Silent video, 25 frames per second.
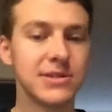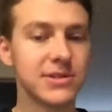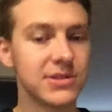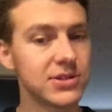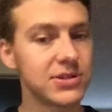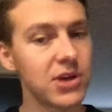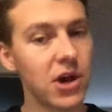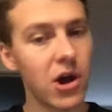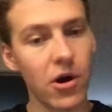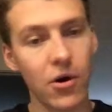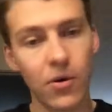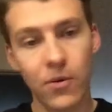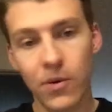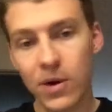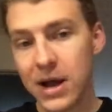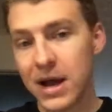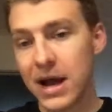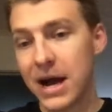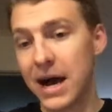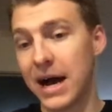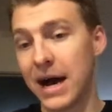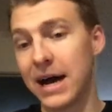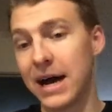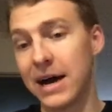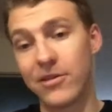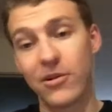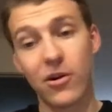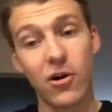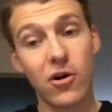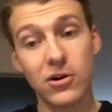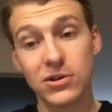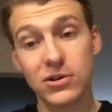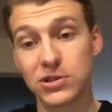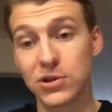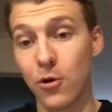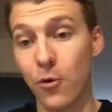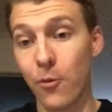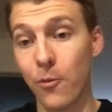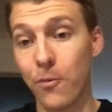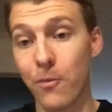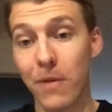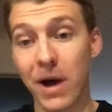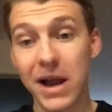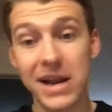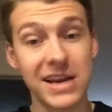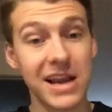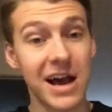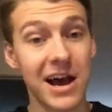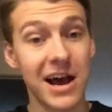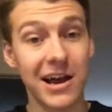So they also
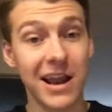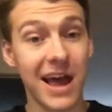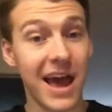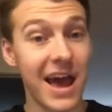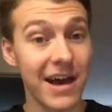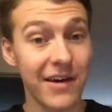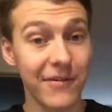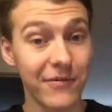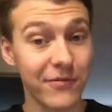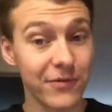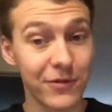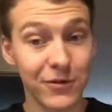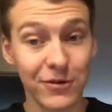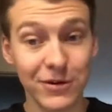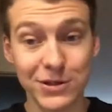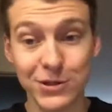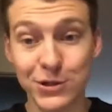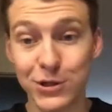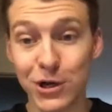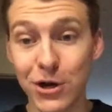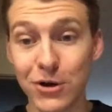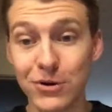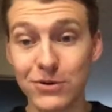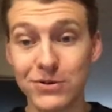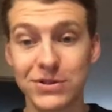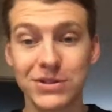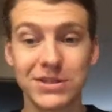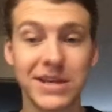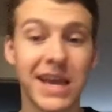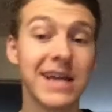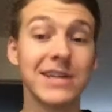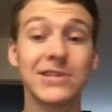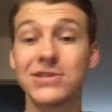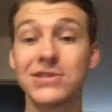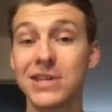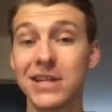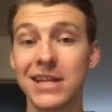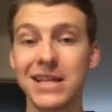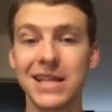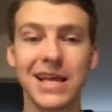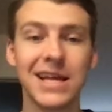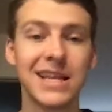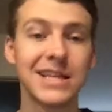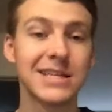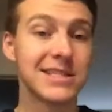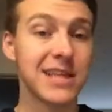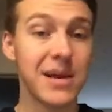might not have Chris Jones, Kansas City that is.